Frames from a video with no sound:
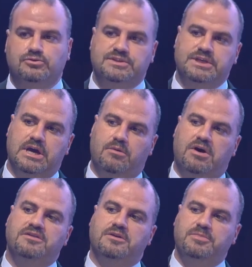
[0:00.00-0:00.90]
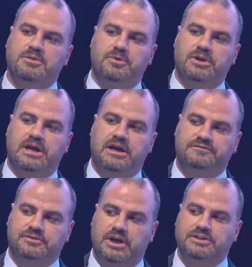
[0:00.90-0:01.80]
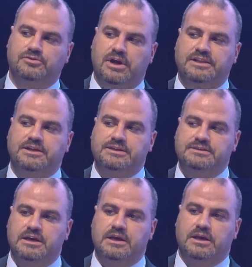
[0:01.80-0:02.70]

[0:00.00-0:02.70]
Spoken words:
to see how other people have tried to address